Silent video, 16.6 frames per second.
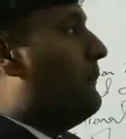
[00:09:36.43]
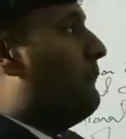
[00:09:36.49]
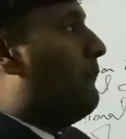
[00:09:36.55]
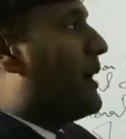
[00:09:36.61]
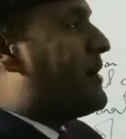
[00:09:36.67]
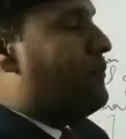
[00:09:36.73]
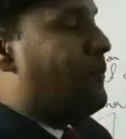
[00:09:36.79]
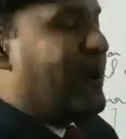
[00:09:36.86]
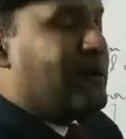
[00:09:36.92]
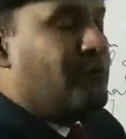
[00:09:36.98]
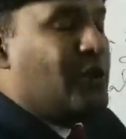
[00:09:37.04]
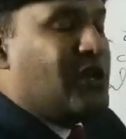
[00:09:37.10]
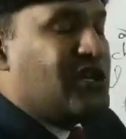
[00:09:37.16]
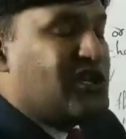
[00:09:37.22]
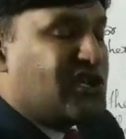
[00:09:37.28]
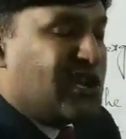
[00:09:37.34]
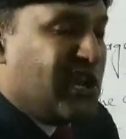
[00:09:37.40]
but when we
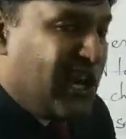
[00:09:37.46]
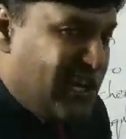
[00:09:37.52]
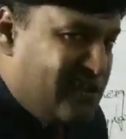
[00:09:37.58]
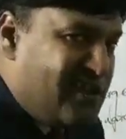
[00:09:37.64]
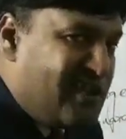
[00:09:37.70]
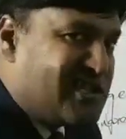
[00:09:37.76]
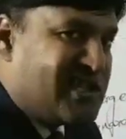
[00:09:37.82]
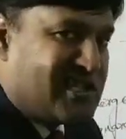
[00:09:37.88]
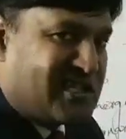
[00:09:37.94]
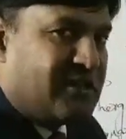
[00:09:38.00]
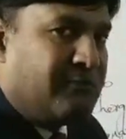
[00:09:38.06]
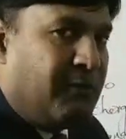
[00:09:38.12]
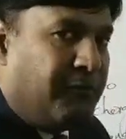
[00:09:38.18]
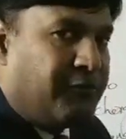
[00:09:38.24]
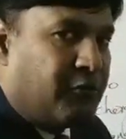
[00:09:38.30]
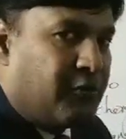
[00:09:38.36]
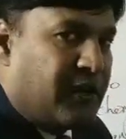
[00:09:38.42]
change the system
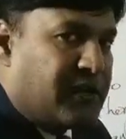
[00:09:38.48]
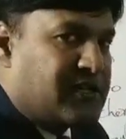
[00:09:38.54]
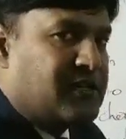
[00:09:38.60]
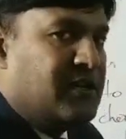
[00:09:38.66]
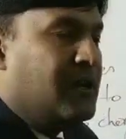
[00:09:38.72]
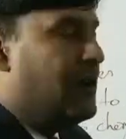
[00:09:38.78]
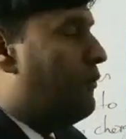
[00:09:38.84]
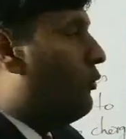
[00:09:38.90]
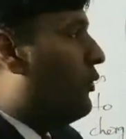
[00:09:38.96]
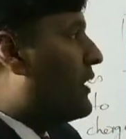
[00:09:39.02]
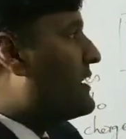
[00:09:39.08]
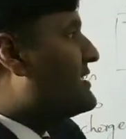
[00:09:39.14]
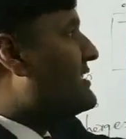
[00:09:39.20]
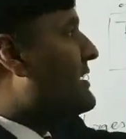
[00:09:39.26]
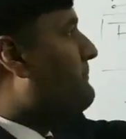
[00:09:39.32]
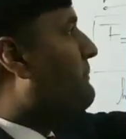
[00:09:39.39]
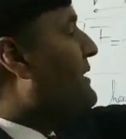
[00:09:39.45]
of units, for
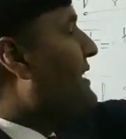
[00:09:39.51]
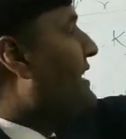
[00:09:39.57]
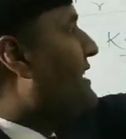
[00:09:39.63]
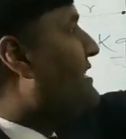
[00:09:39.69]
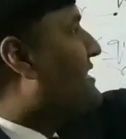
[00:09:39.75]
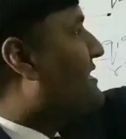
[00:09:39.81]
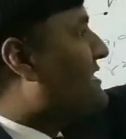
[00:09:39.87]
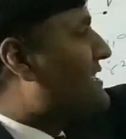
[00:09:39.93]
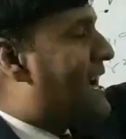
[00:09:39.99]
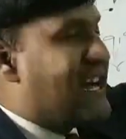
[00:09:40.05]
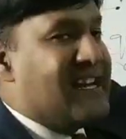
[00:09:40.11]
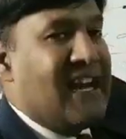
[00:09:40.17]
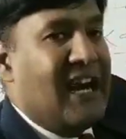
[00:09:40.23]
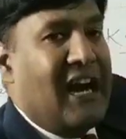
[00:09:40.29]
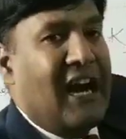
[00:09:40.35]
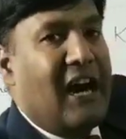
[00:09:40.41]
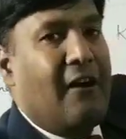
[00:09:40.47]
example,
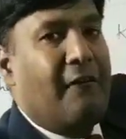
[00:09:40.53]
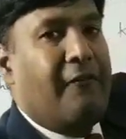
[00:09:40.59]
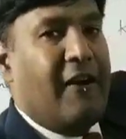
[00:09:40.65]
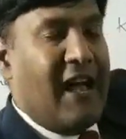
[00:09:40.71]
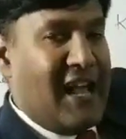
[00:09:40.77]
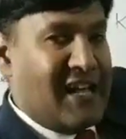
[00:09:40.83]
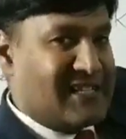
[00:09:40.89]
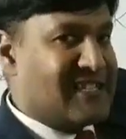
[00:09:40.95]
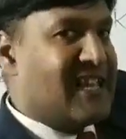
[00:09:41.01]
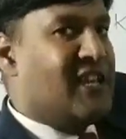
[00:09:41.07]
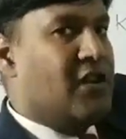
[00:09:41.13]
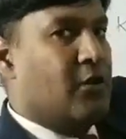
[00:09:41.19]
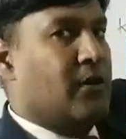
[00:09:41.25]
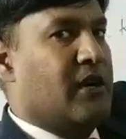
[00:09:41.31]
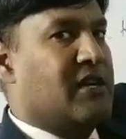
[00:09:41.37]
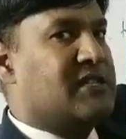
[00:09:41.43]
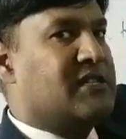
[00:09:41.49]
instead of SI
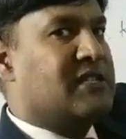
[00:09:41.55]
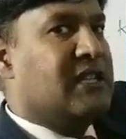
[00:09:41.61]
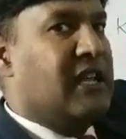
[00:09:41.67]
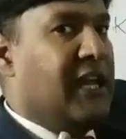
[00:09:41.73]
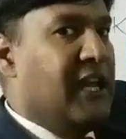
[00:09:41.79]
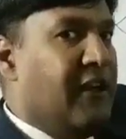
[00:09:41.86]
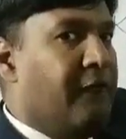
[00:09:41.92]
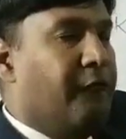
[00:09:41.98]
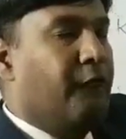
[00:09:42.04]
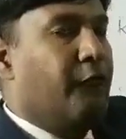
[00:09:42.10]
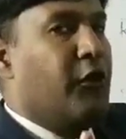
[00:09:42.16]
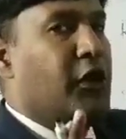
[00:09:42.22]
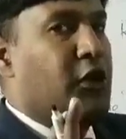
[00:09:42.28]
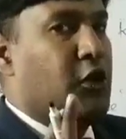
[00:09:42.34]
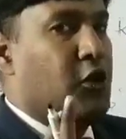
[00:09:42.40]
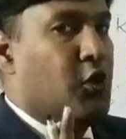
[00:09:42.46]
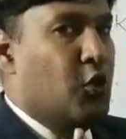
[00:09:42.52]
units, if we
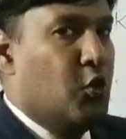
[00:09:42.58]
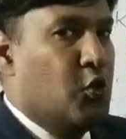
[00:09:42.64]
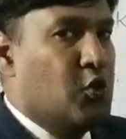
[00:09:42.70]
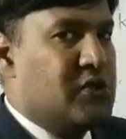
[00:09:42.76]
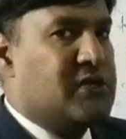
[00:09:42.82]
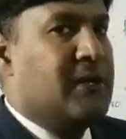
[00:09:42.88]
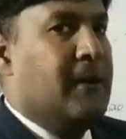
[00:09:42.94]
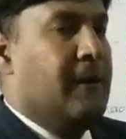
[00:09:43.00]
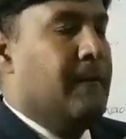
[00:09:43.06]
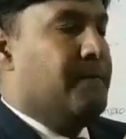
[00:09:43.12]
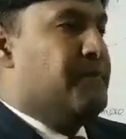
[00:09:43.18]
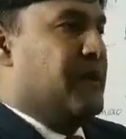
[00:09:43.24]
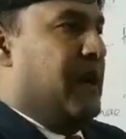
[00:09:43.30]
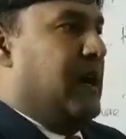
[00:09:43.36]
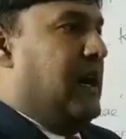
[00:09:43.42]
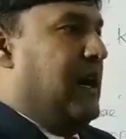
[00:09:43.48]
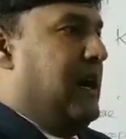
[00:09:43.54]
use
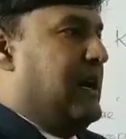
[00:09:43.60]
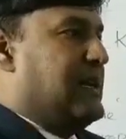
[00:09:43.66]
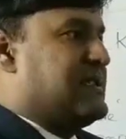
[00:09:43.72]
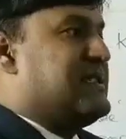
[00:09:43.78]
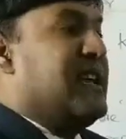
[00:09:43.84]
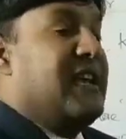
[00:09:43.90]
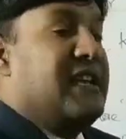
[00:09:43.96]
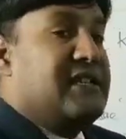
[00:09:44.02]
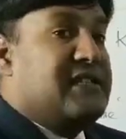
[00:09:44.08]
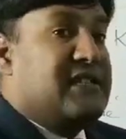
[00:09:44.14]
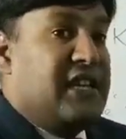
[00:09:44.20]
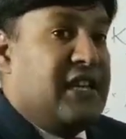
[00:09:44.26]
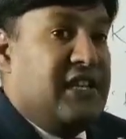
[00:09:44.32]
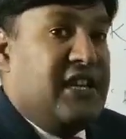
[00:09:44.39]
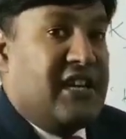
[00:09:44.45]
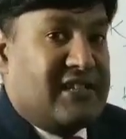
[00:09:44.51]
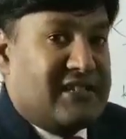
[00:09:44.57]
say
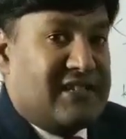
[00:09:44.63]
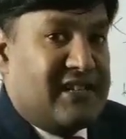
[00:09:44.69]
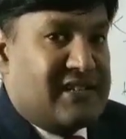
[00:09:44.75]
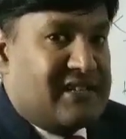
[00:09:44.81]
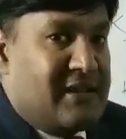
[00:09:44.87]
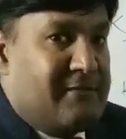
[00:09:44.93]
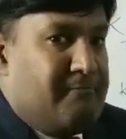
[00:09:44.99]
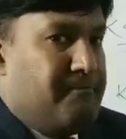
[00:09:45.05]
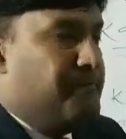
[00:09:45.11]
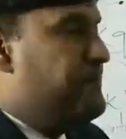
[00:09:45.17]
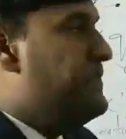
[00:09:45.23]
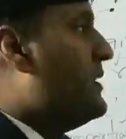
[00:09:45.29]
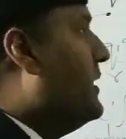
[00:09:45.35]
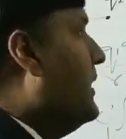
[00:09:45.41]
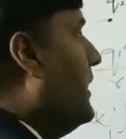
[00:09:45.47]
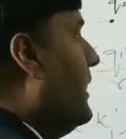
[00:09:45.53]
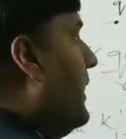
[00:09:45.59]
series system,
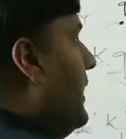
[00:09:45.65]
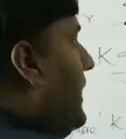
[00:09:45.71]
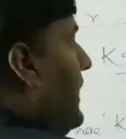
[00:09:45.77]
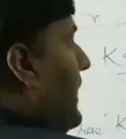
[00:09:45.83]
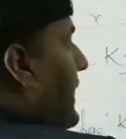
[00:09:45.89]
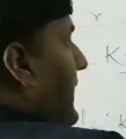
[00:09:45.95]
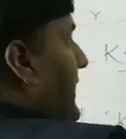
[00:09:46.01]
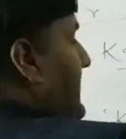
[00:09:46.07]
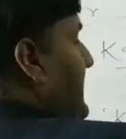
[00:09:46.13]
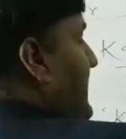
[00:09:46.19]
in